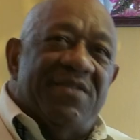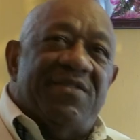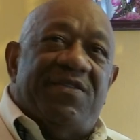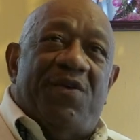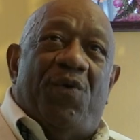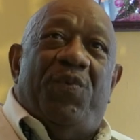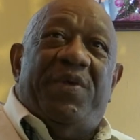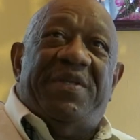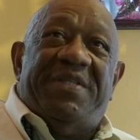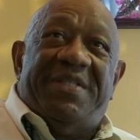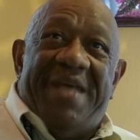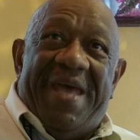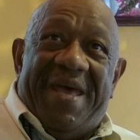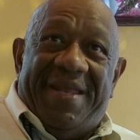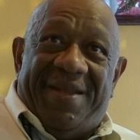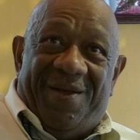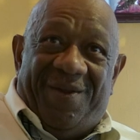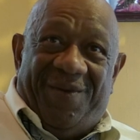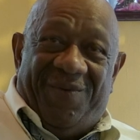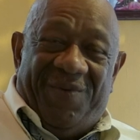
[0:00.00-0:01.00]
So we
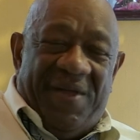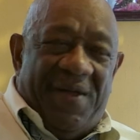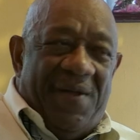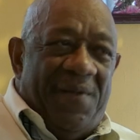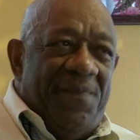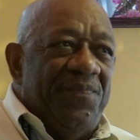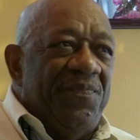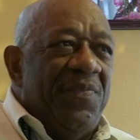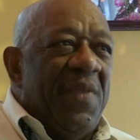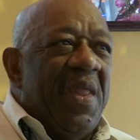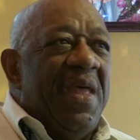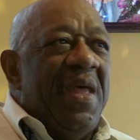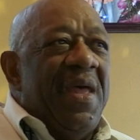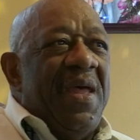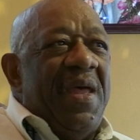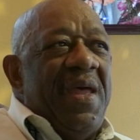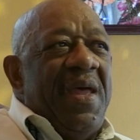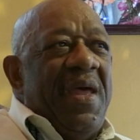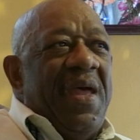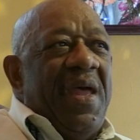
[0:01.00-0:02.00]
chat all the way up.
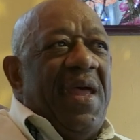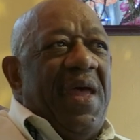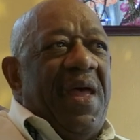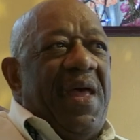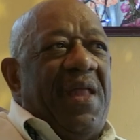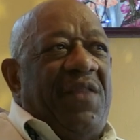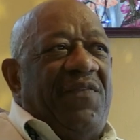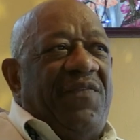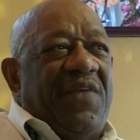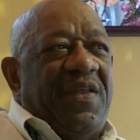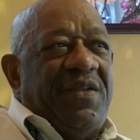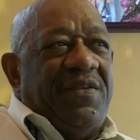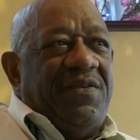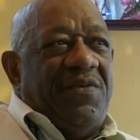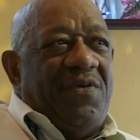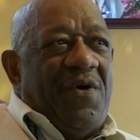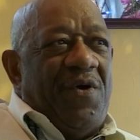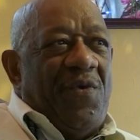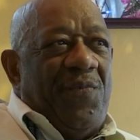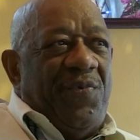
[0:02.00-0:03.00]
Elevator
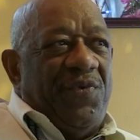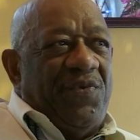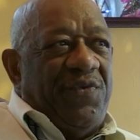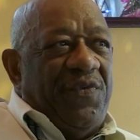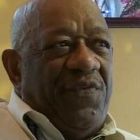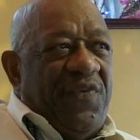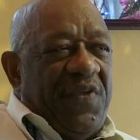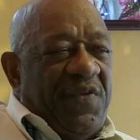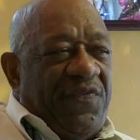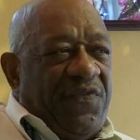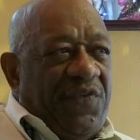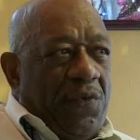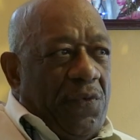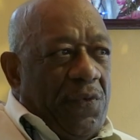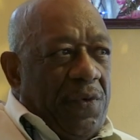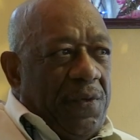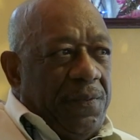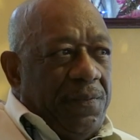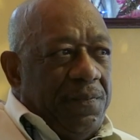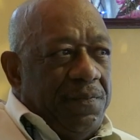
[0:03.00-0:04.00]
door open on the fifth floor.